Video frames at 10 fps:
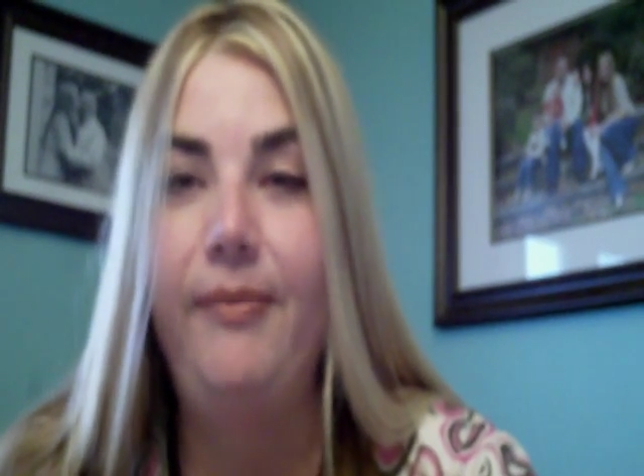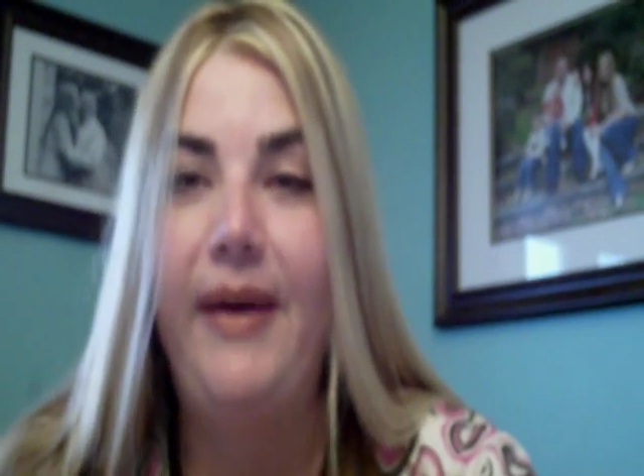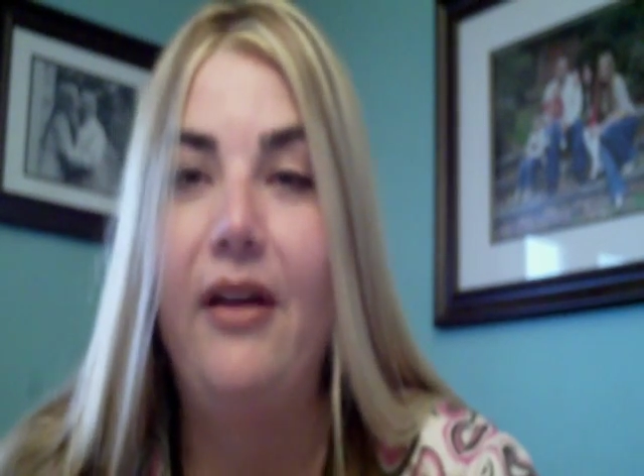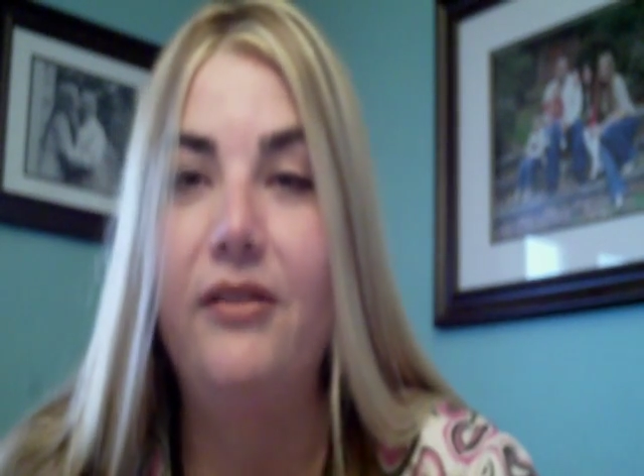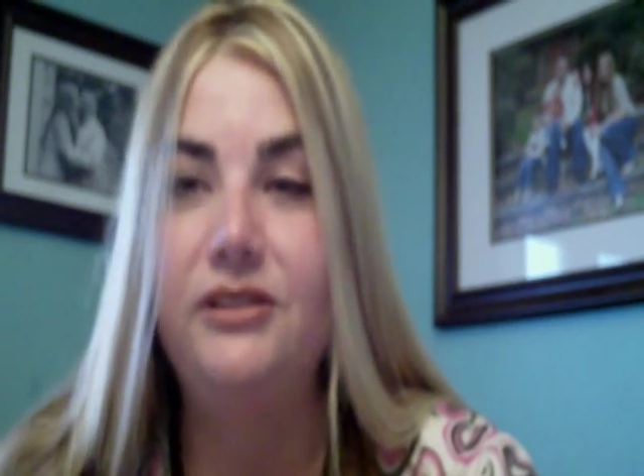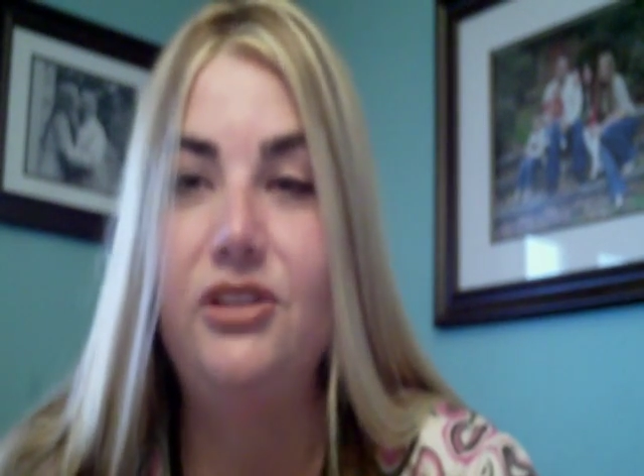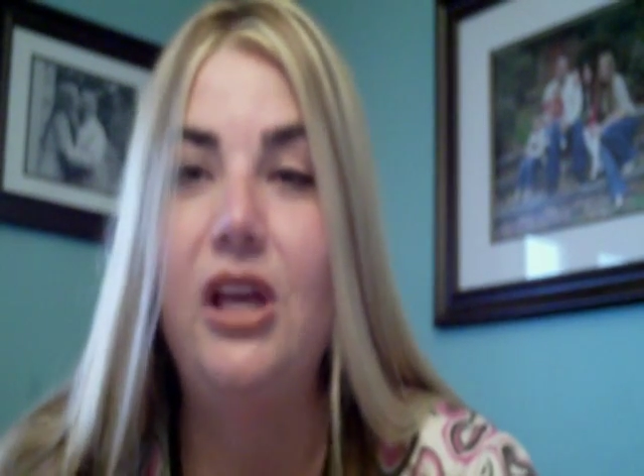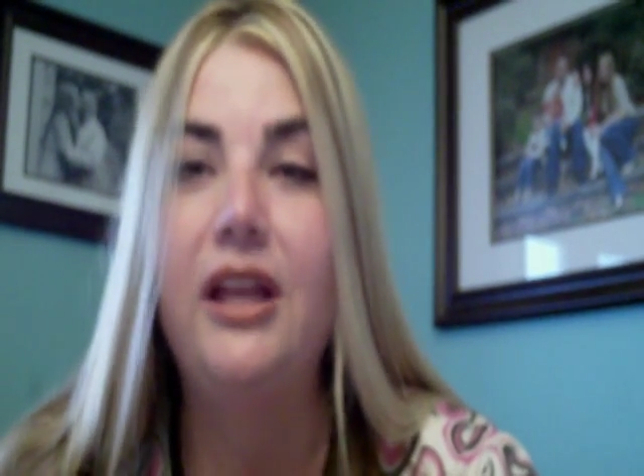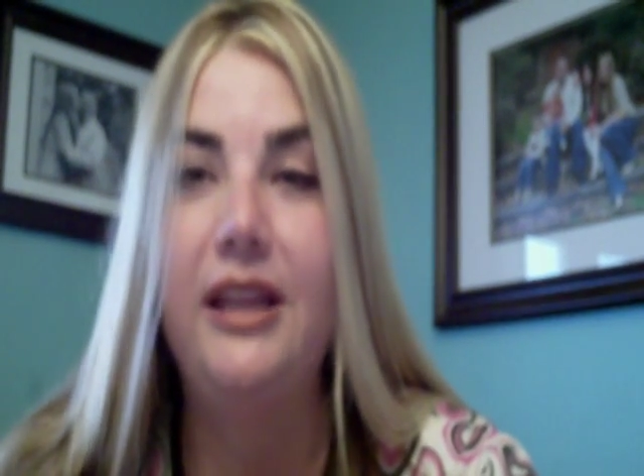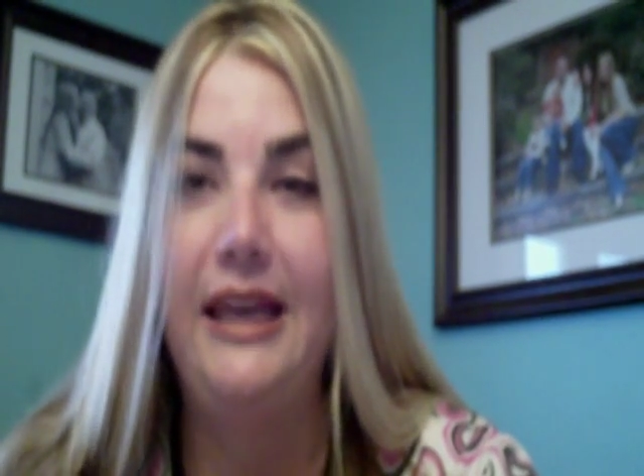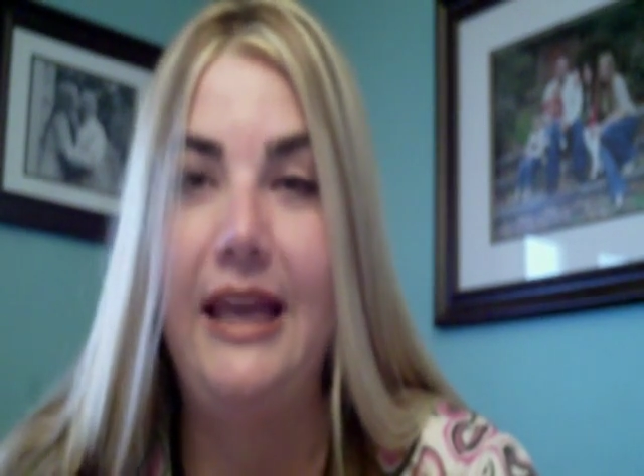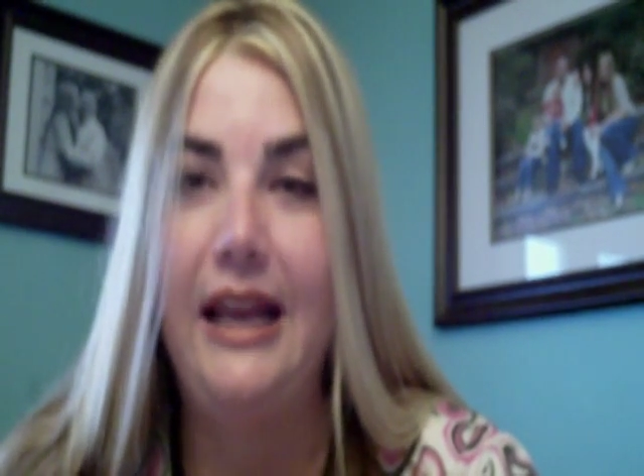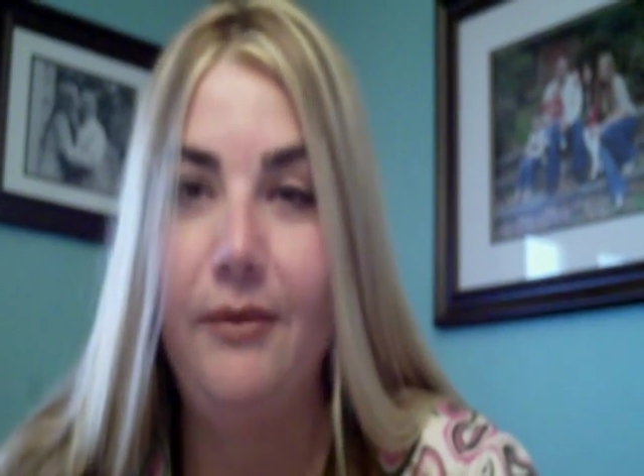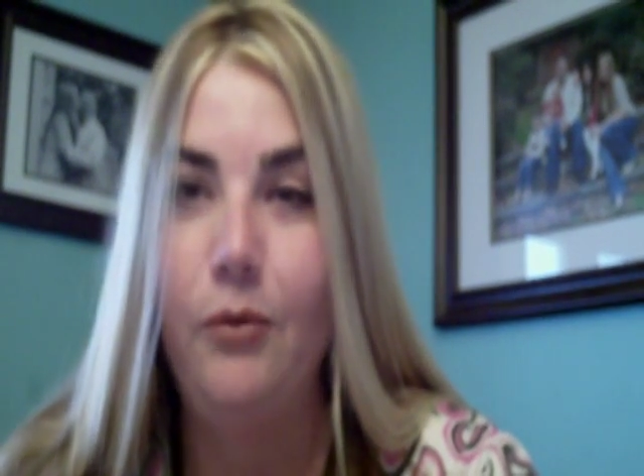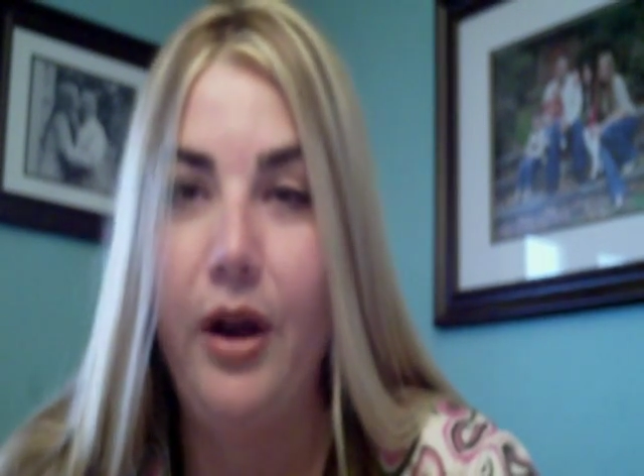about juggling
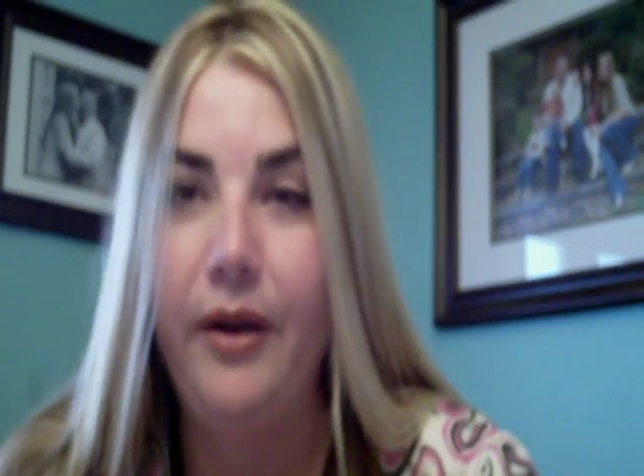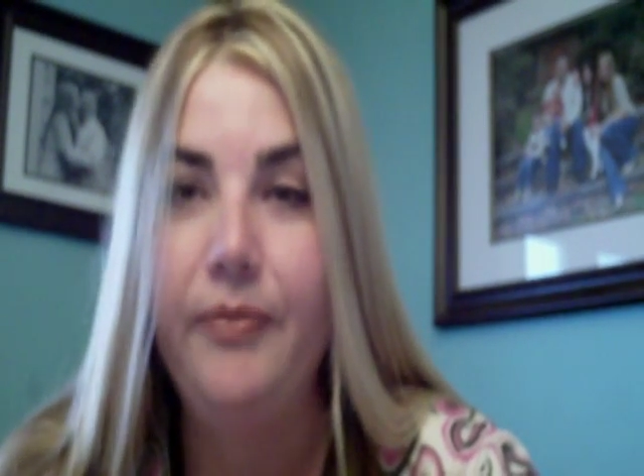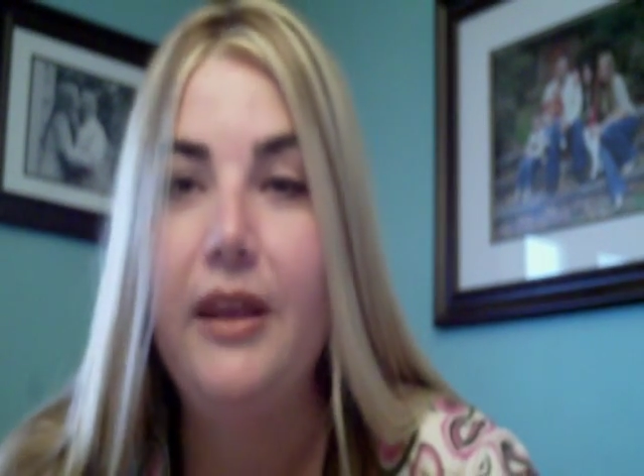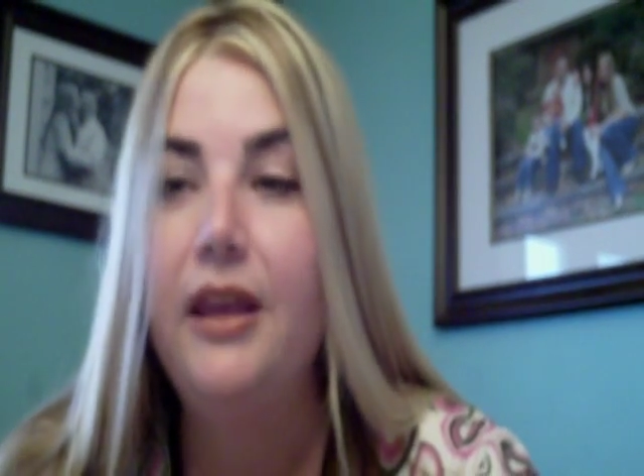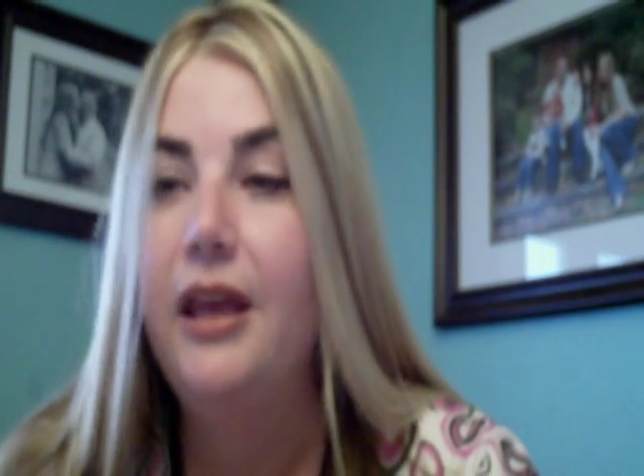anymore.